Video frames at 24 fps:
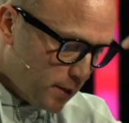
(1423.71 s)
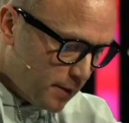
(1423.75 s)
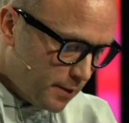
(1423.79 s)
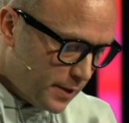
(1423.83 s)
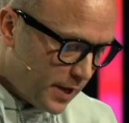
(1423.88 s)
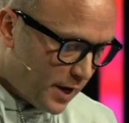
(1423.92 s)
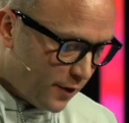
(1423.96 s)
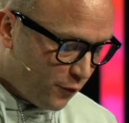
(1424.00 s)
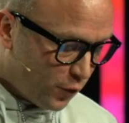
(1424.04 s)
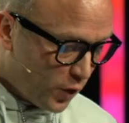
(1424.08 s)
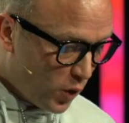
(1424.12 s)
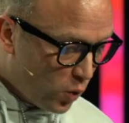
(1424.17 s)

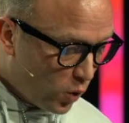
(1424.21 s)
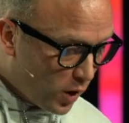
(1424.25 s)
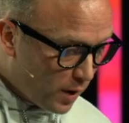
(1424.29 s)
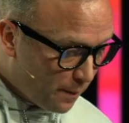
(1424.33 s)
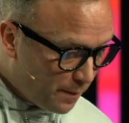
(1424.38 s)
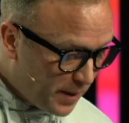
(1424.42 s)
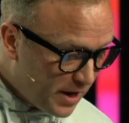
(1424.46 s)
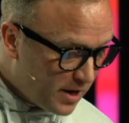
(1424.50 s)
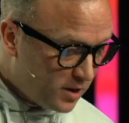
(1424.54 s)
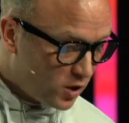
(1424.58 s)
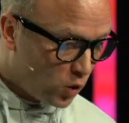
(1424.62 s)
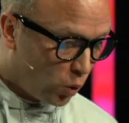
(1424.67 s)
That if we want to
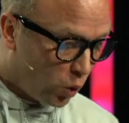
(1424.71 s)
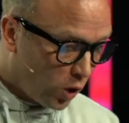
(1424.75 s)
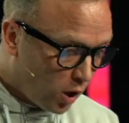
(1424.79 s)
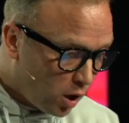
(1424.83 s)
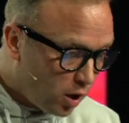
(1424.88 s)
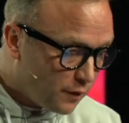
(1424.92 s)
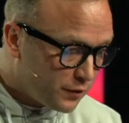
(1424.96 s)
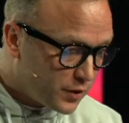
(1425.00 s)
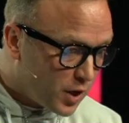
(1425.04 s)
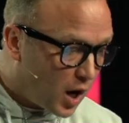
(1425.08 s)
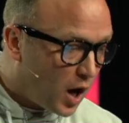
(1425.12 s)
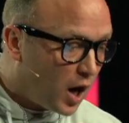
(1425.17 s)
be in the
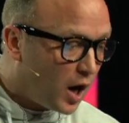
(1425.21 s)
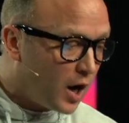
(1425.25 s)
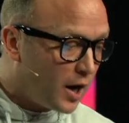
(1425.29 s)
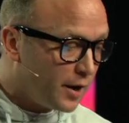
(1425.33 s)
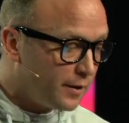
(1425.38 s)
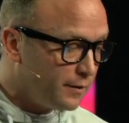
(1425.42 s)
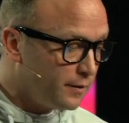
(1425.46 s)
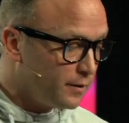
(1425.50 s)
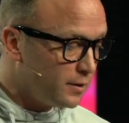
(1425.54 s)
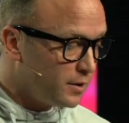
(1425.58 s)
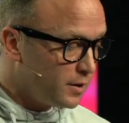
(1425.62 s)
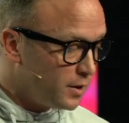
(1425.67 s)
will of
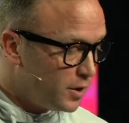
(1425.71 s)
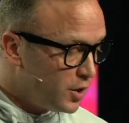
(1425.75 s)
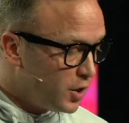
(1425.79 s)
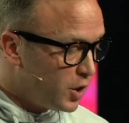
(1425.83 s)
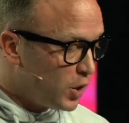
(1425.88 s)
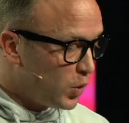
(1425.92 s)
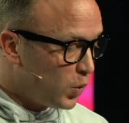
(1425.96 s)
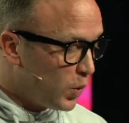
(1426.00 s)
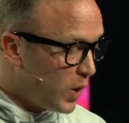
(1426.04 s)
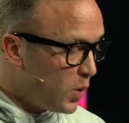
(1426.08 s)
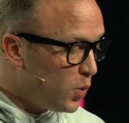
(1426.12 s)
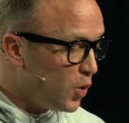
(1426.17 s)
God,
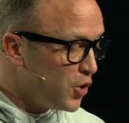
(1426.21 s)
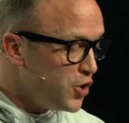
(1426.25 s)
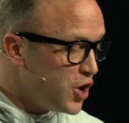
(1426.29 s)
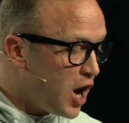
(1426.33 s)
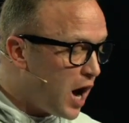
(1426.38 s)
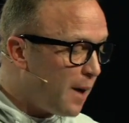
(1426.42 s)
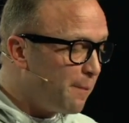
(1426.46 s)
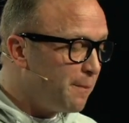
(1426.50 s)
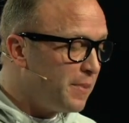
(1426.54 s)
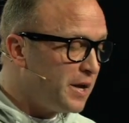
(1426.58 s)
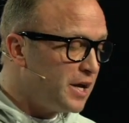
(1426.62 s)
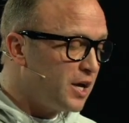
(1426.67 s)
we will
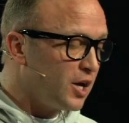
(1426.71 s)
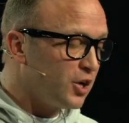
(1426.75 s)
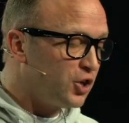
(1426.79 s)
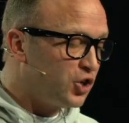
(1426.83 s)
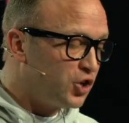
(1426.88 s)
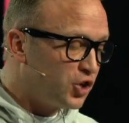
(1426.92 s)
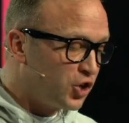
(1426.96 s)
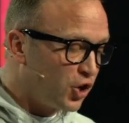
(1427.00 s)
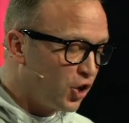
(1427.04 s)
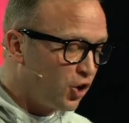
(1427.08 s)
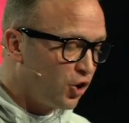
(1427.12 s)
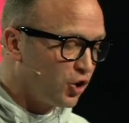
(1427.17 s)
not be a
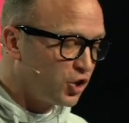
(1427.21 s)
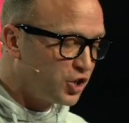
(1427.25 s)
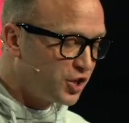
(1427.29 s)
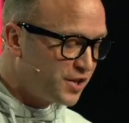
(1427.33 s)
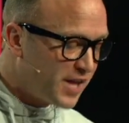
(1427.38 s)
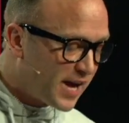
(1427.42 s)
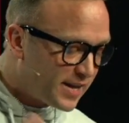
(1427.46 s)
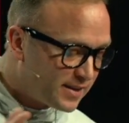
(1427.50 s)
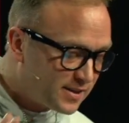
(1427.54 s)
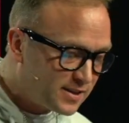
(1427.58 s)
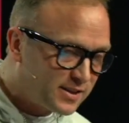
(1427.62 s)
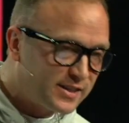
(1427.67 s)
church
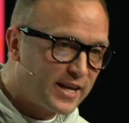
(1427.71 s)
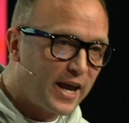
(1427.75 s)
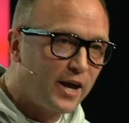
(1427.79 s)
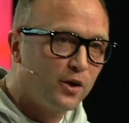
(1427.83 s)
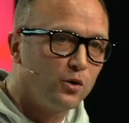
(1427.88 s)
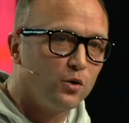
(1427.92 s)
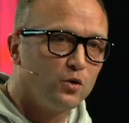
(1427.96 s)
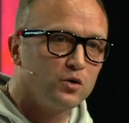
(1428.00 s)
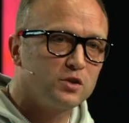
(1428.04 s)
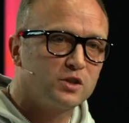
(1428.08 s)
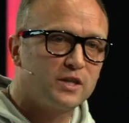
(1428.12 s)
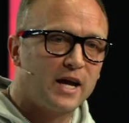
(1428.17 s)
that
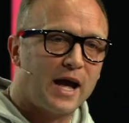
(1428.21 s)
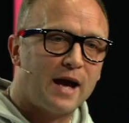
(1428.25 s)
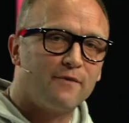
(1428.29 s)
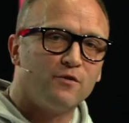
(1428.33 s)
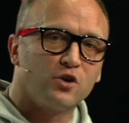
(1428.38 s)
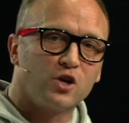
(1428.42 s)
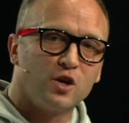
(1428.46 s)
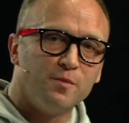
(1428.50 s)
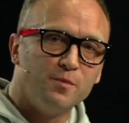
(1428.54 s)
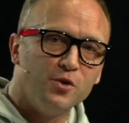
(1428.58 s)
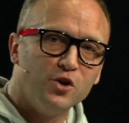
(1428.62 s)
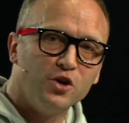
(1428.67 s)
settles to have a
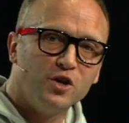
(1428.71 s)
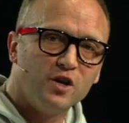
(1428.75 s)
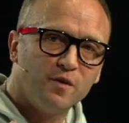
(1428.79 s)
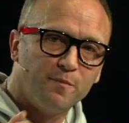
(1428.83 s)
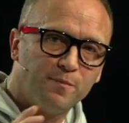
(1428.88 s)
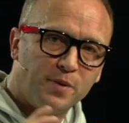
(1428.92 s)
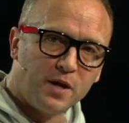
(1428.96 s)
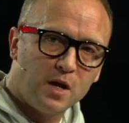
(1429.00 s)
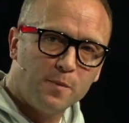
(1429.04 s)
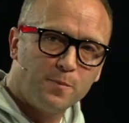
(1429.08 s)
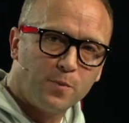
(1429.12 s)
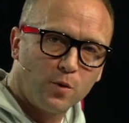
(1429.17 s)
community of
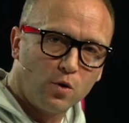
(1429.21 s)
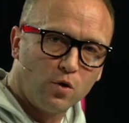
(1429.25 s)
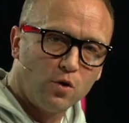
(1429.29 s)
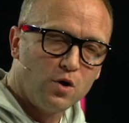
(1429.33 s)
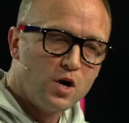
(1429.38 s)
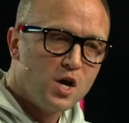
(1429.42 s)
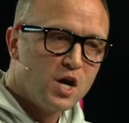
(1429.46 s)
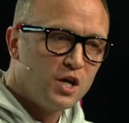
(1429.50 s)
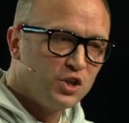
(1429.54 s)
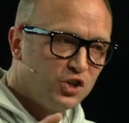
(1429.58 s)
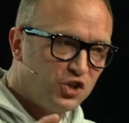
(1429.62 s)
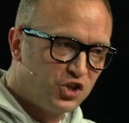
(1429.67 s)
people
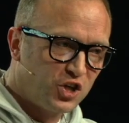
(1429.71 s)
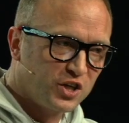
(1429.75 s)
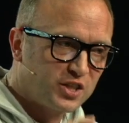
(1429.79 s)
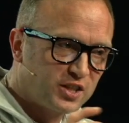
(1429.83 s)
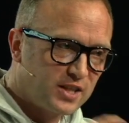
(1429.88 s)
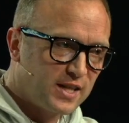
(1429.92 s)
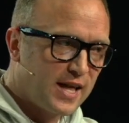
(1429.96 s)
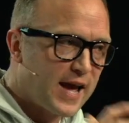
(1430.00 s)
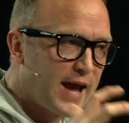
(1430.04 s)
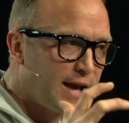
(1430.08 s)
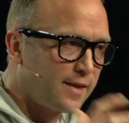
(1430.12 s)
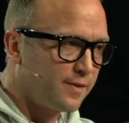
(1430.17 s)

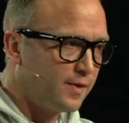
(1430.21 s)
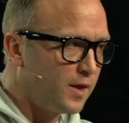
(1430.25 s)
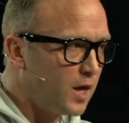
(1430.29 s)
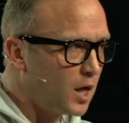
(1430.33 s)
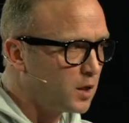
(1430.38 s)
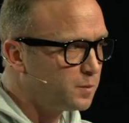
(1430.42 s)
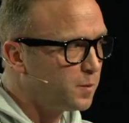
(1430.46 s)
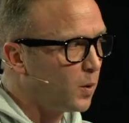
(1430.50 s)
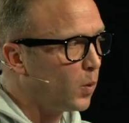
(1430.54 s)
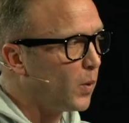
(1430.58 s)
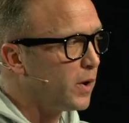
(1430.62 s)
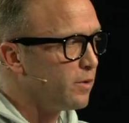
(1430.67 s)
just like
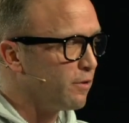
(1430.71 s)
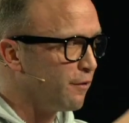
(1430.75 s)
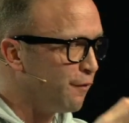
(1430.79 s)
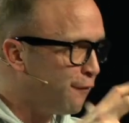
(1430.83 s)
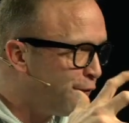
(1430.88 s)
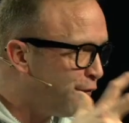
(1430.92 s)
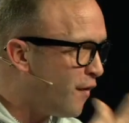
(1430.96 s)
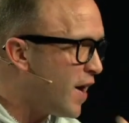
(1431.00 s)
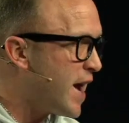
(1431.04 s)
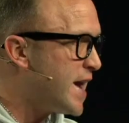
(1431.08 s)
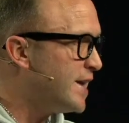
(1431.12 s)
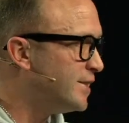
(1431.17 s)
this, but we would
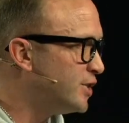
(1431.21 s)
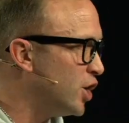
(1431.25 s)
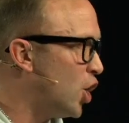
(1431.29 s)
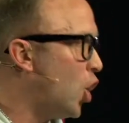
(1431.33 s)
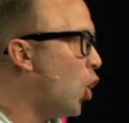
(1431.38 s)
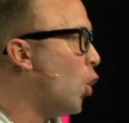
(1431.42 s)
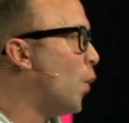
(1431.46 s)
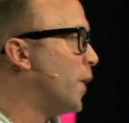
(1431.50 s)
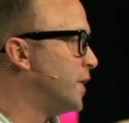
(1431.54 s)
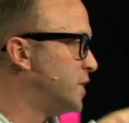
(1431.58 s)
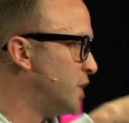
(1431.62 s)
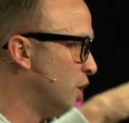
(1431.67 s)
fight to
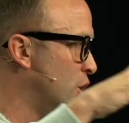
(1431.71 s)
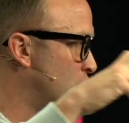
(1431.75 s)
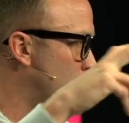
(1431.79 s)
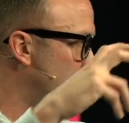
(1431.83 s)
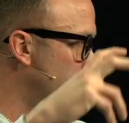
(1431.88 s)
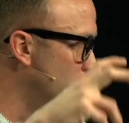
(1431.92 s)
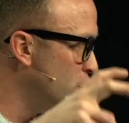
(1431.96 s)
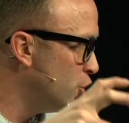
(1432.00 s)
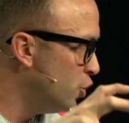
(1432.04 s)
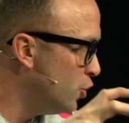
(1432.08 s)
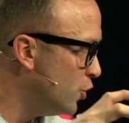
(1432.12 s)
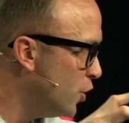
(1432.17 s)
always
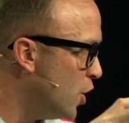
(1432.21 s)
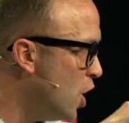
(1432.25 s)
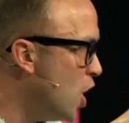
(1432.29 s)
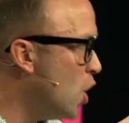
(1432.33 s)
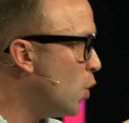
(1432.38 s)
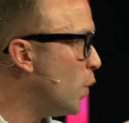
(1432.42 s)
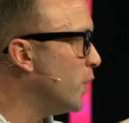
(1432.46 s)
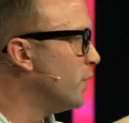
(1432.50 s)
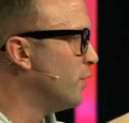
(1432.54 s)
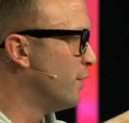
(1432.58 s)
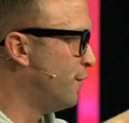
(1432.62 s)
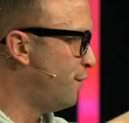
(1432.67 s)
include.
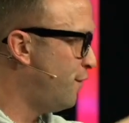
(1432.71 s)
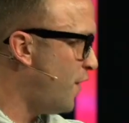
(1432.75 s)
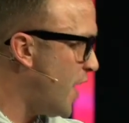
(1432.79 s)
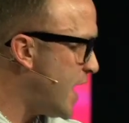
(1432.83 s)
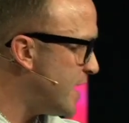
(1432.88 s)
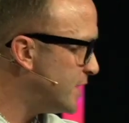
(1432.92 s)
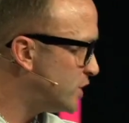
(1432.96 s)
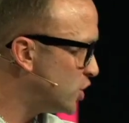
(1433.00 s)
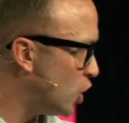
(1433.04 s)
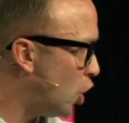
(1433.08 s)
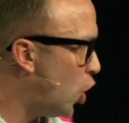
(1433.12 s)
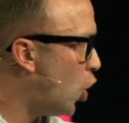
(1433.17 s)
We would
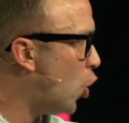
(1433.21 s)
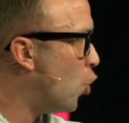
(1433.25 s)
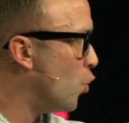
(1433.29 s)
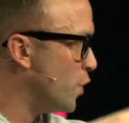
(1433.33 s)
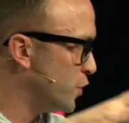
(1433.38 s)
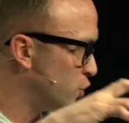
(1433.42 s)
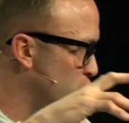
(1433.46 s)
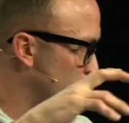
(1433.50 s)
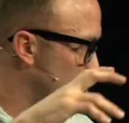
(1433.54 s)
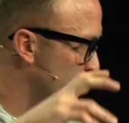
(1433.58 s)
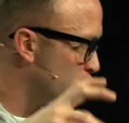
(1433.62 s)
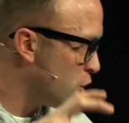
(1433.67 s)
fight to
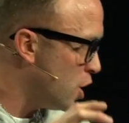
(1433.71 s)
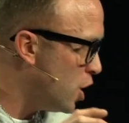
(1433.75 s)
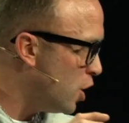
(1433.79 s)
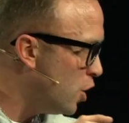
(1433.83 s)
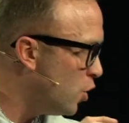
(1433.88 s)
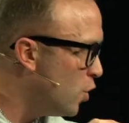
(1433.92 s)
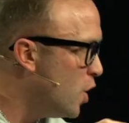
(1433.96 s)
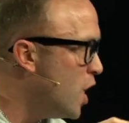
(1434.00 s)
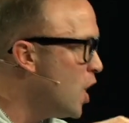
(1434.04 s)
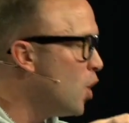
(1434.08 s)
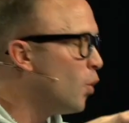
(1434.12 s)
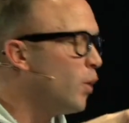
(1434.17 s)
always
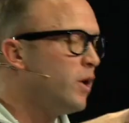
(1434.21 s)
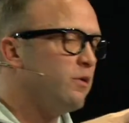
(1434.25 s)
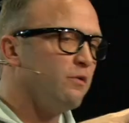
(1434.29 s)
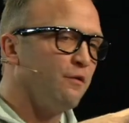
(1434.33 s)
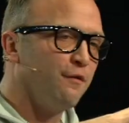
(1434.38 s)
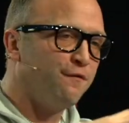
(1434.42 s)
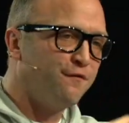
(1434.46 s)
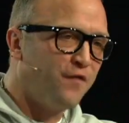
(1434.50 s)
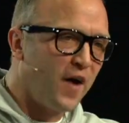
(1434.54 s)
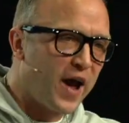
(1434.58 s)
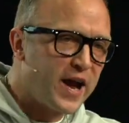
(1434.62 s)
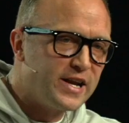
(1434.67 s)
grow. We
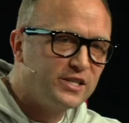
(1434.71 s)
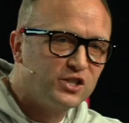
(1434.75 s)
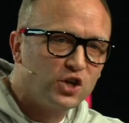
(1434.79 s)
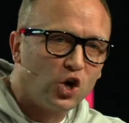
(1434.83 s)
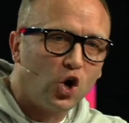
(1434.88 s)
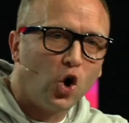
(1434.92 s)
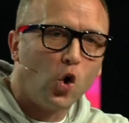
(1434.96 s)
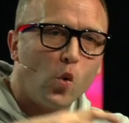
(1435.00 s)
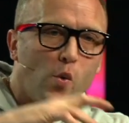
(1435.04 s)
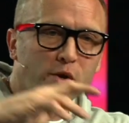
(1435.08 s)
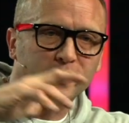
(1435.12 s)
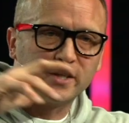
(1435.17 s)
would fight to
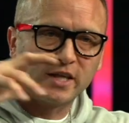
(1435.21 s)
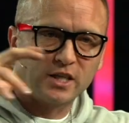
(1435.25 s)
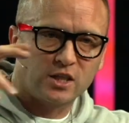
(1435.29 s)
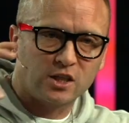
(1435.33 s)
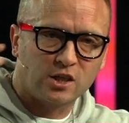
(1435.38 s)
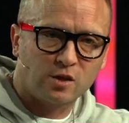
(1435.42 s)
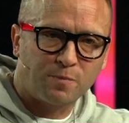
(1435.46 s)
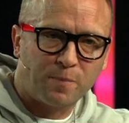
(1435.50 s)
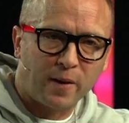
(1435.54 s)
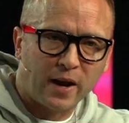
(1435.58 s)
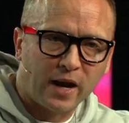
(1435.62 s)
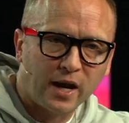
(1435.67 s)
always
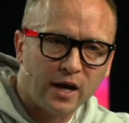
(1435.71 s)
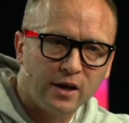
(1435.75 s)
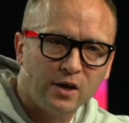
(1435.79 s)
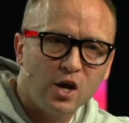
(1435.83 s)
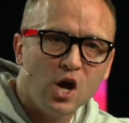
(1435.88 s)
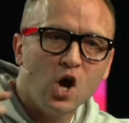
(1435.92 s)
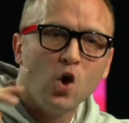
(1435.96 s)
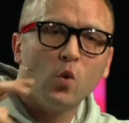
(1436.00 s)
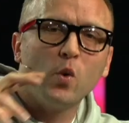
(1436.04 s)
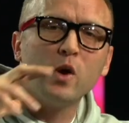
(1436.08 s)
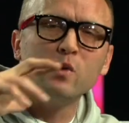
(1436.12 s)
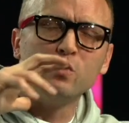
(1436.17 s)
expand.
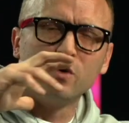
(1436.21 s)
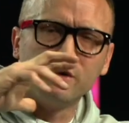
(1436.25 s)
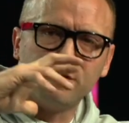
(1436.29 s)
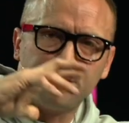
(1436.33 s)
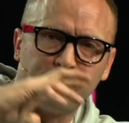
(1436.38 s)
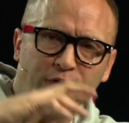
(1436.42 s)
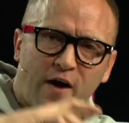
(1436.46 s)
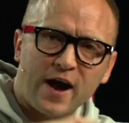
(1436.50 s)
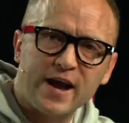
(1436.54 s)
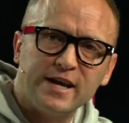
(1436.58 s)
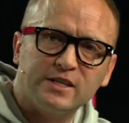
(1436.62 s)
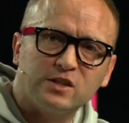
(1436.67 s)
We would
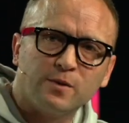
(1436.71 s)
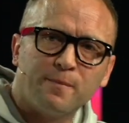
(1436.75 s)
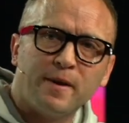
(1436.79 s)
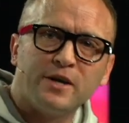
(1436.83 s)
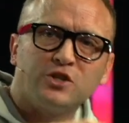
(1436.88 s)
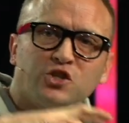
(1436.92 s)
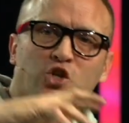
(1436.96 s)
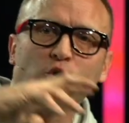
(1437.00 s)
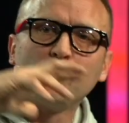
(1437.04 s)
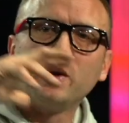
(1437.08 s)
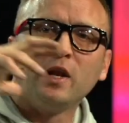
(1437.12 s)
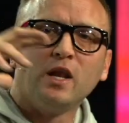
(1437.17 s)
fight to make
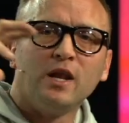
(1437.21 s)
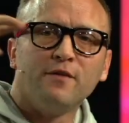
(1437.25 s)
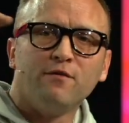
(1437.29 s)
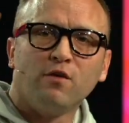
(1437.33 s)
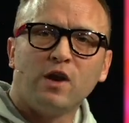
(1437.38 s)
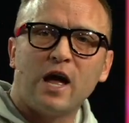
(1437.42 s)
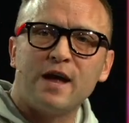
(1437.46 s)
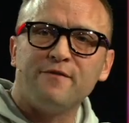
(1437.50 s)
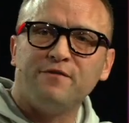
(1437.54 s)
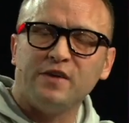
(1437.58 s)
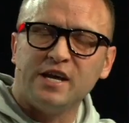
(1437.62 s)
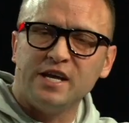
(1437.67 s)
sure we live
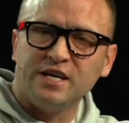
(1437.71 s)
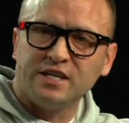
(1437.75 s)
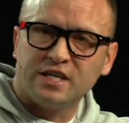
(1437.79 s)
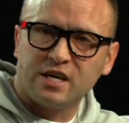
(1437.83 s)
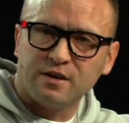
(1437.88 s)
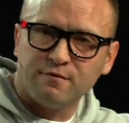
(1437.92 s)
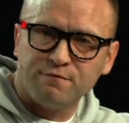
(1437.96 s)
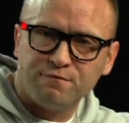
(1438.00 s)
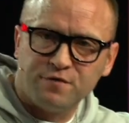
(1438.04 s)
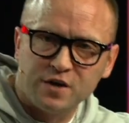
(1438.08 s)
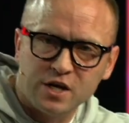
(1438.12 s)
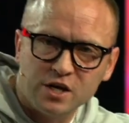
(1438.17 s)
life in
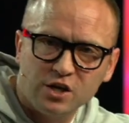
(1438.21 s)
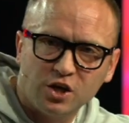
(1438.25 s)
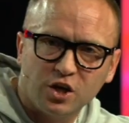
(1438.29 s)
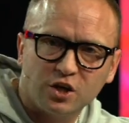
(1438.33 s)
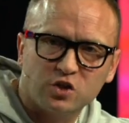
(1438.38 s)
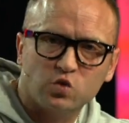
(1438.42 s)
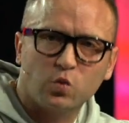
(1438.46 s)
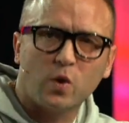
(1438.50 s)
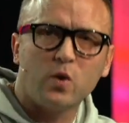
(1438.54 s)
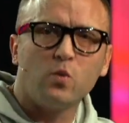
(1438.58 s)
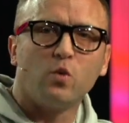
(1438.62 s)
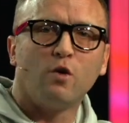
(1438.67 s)

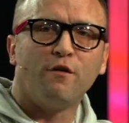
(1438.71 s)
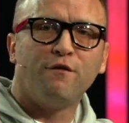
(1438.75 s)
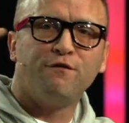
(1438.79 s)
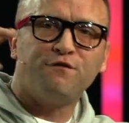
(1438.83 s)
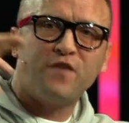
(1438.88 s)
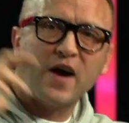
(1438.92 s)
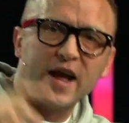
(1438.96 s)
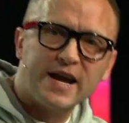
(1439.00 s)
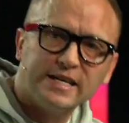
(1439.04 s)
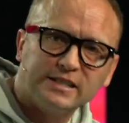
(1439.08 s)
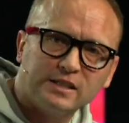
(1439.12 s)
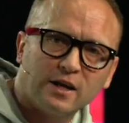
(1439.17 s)
convenience. We will
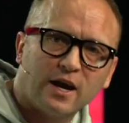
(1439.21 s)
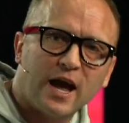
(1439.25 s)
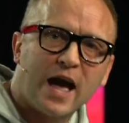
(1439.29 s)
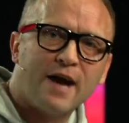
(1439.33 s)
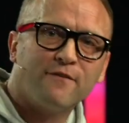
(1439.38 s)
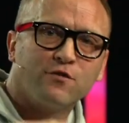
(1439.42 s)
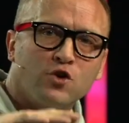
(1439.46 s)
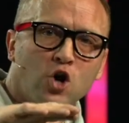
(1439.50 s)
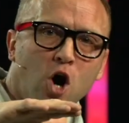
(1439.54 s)
fight to have